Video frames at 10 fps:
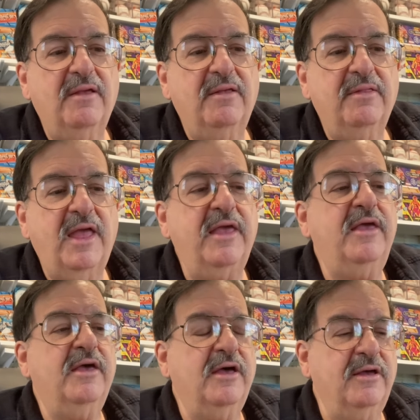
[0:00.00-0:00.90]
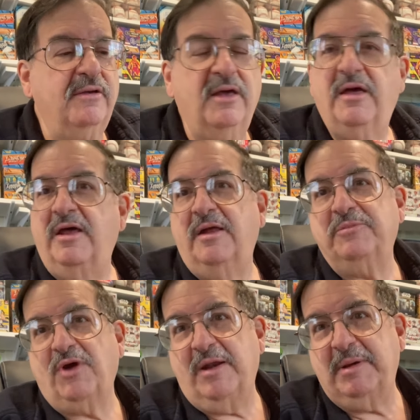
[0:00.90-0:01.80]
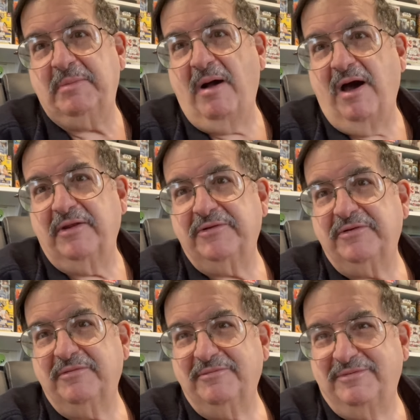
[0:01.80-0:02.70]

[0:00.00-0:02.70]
and I'm trying to be modest.